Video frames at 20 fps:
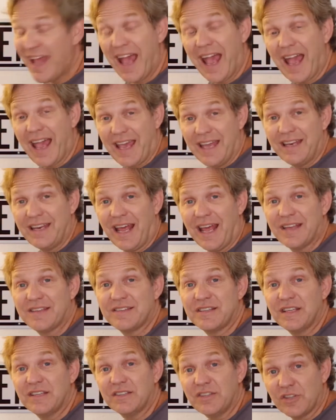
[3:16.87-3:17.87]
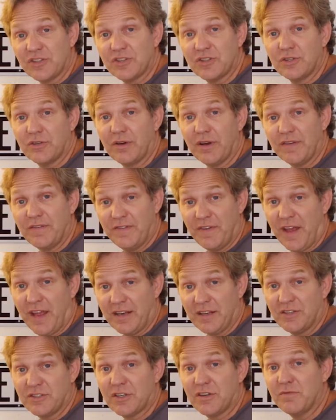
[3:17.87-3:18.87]
and has the additional
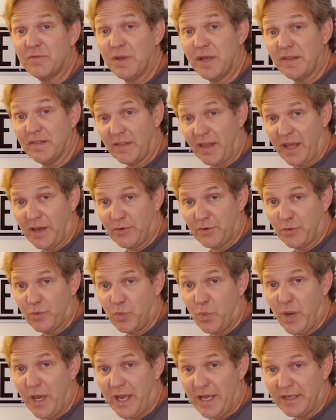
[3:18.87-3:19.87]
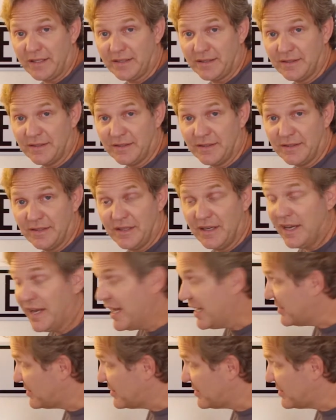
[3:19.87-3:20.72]
advantage of being lighter in weight. It's